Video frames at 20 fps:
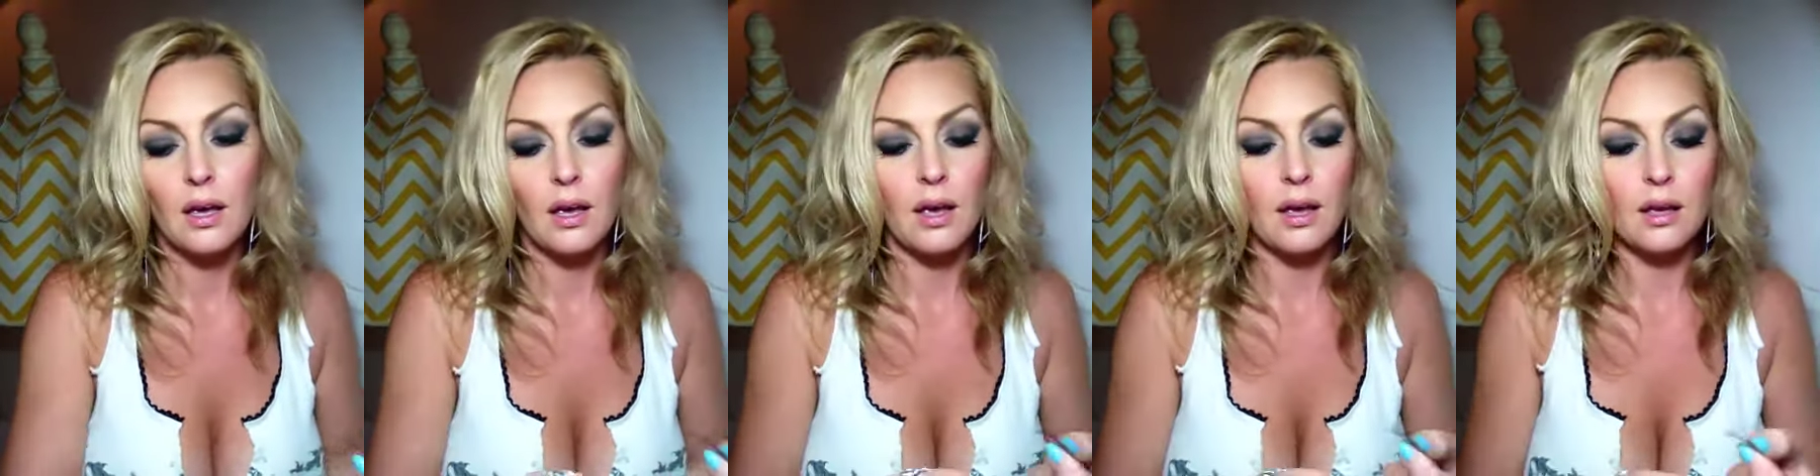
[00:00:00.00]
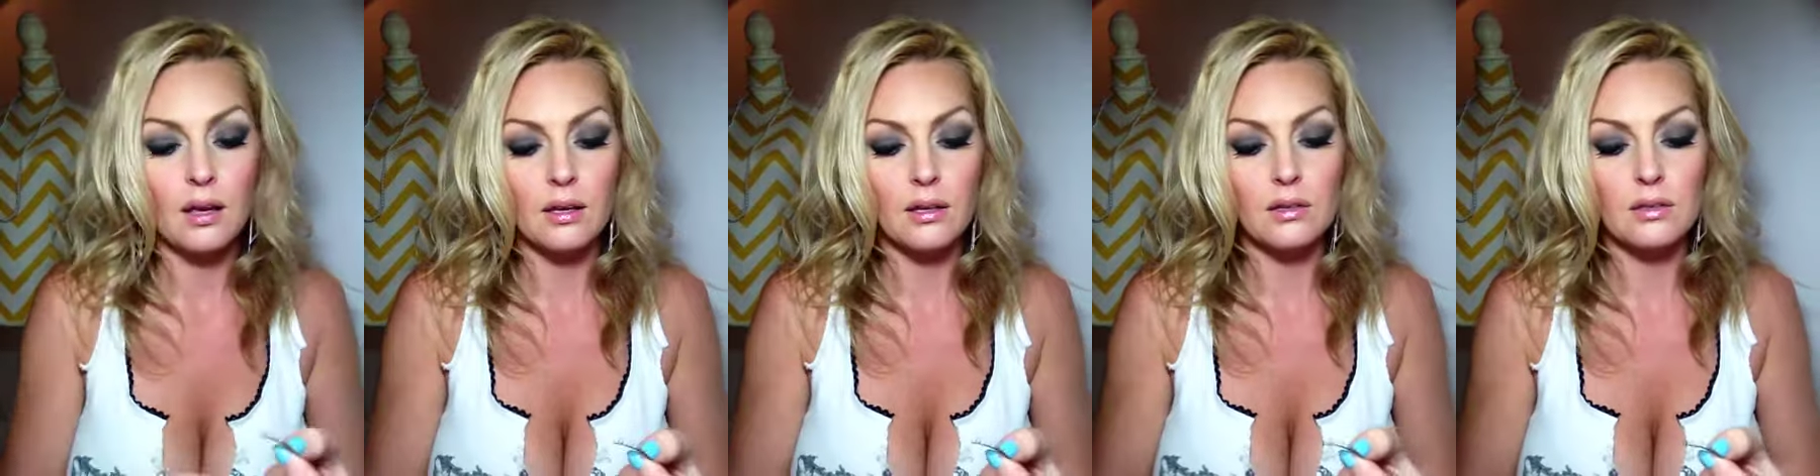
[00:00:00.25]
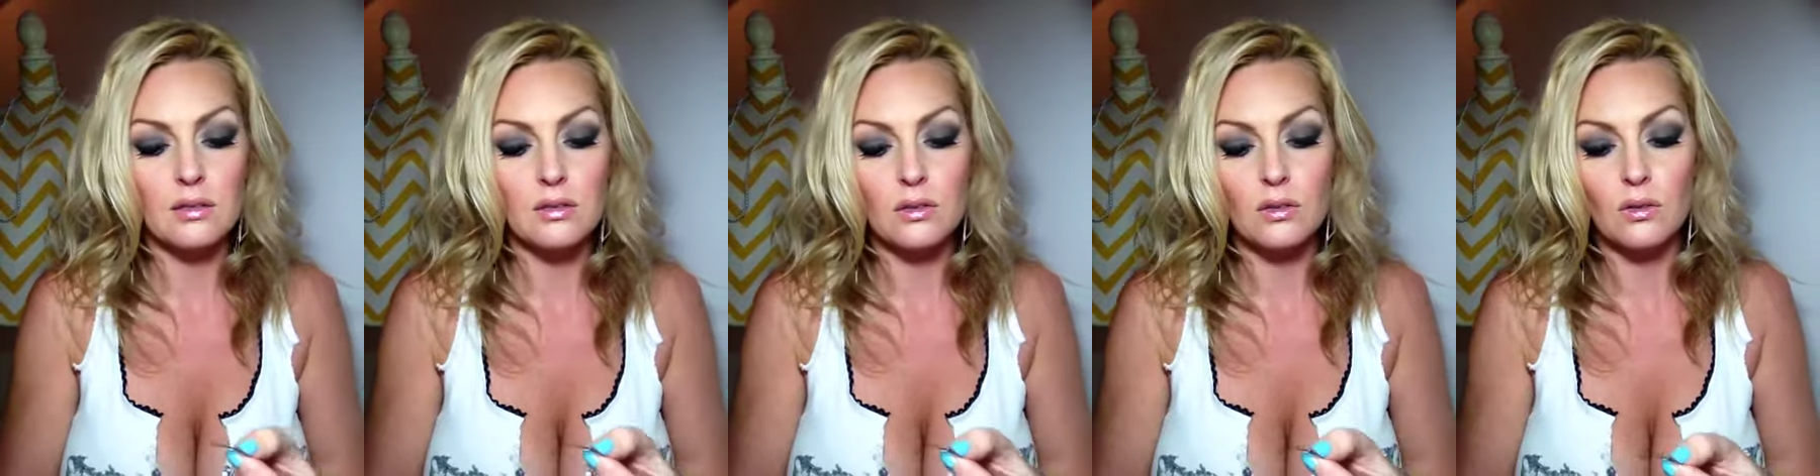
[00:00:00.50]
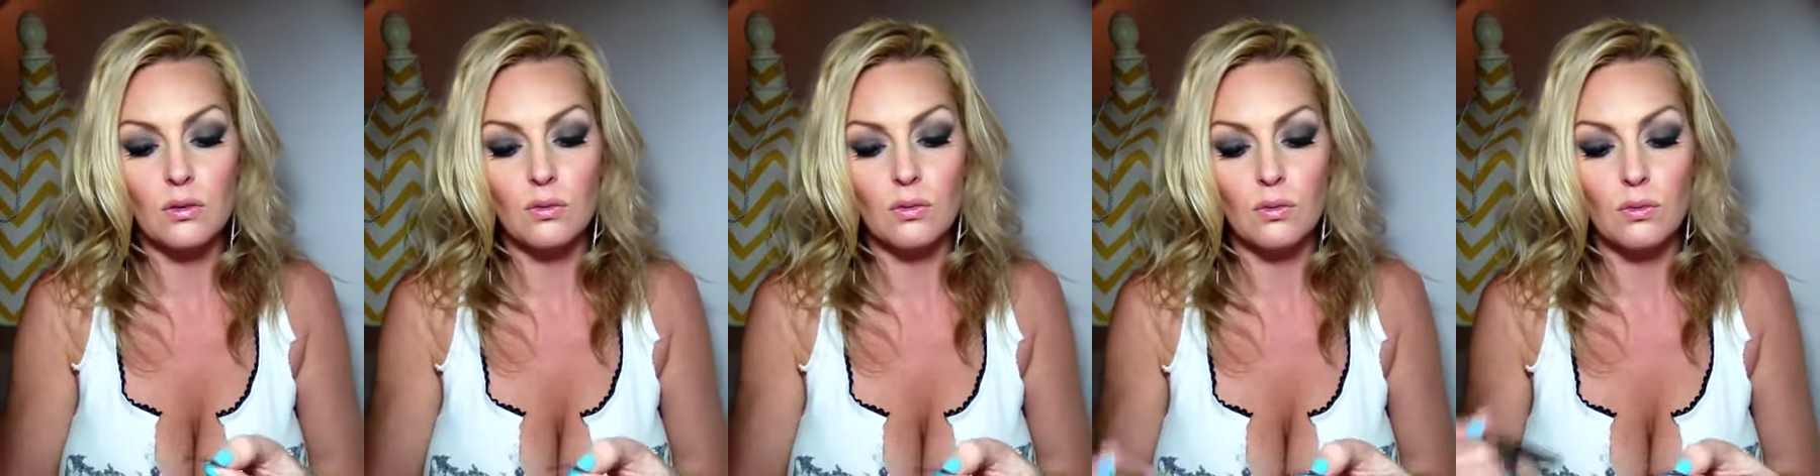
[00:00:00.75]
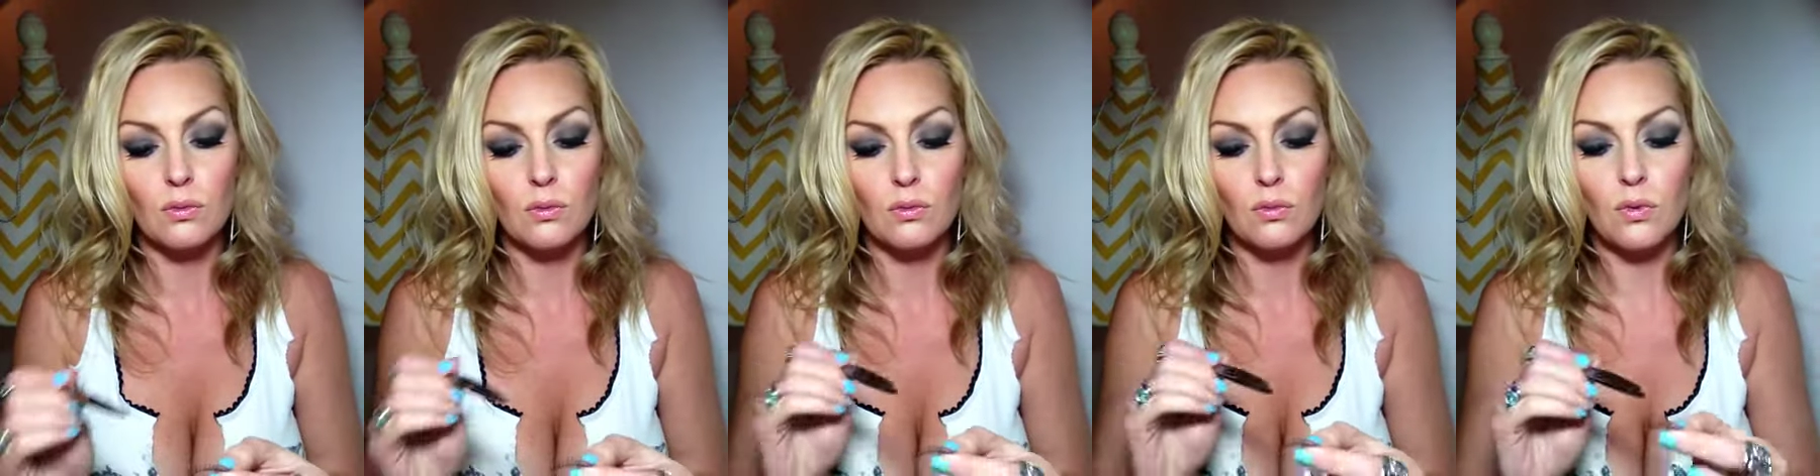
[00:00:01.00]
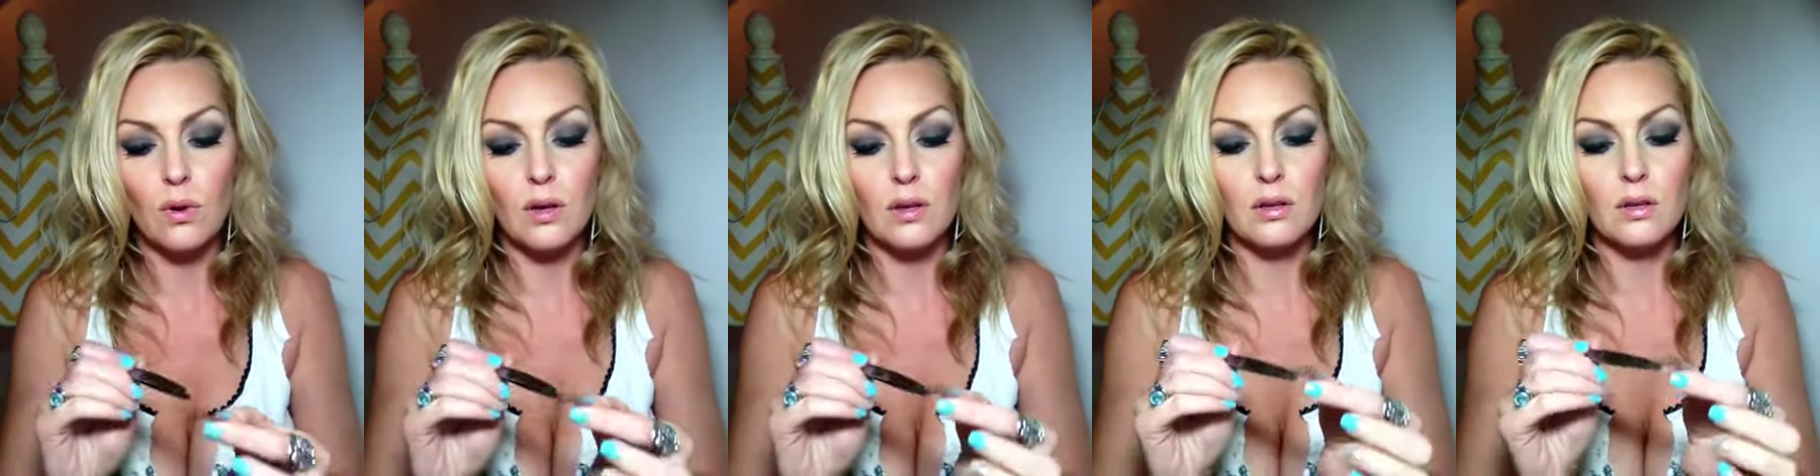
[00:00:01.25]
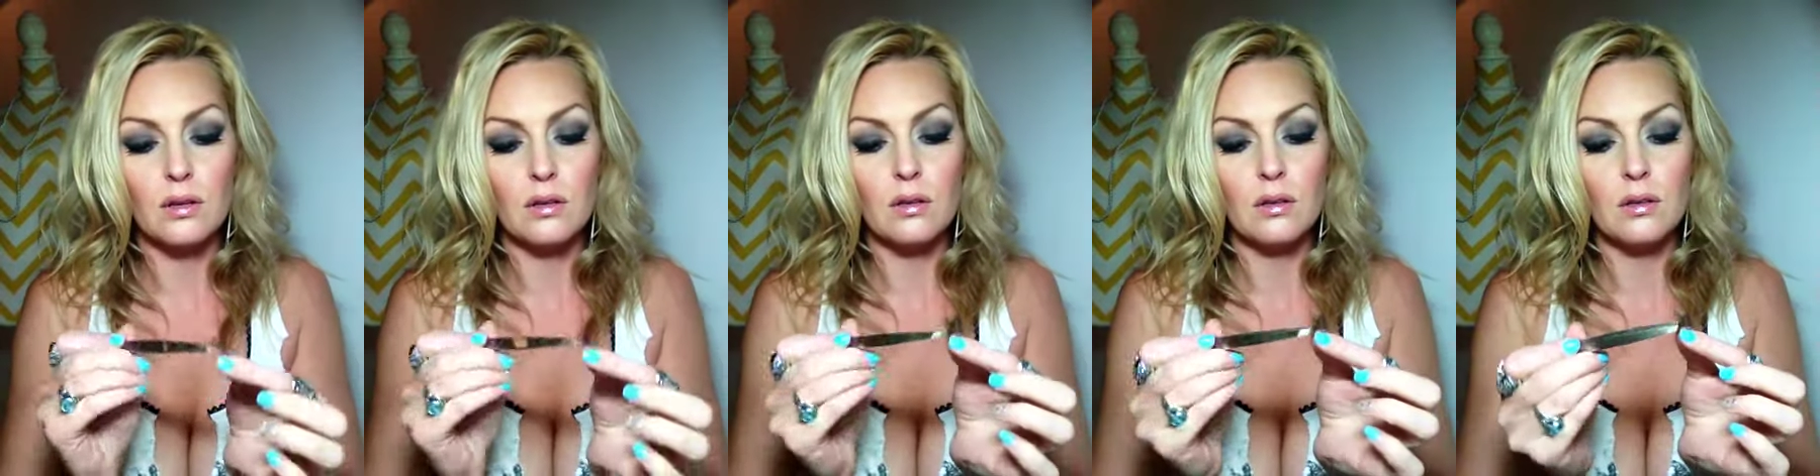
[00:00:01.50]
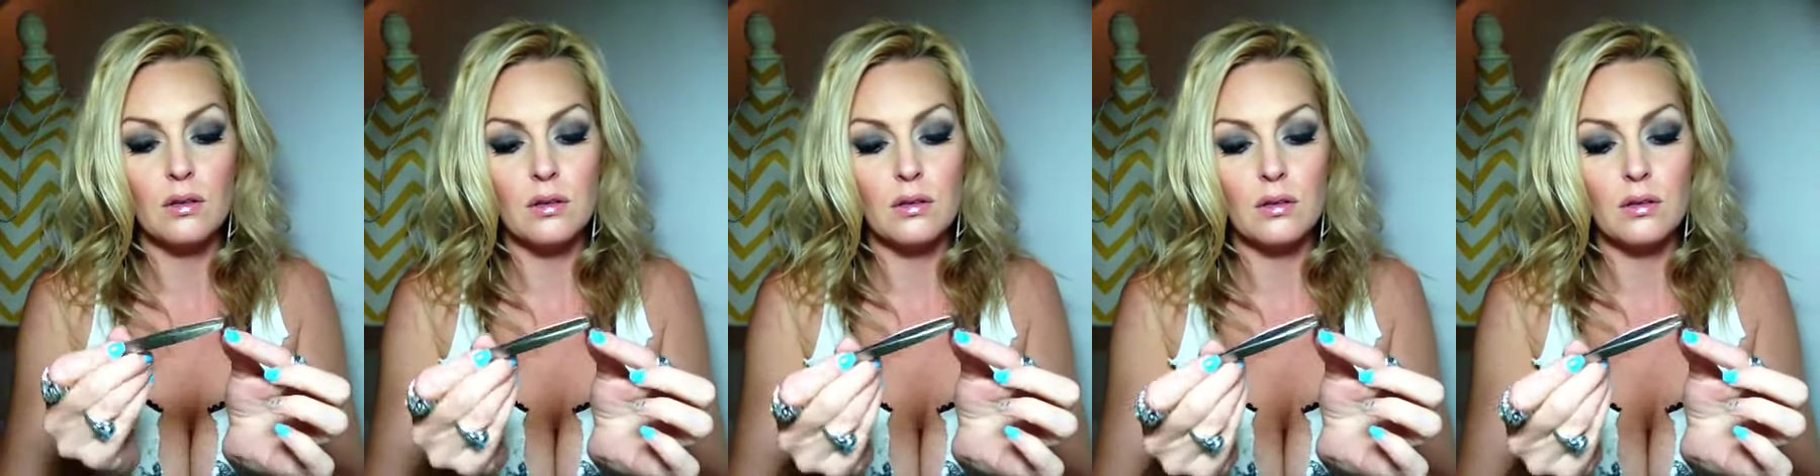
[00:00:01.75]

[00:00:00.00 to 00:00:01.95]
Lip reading: and run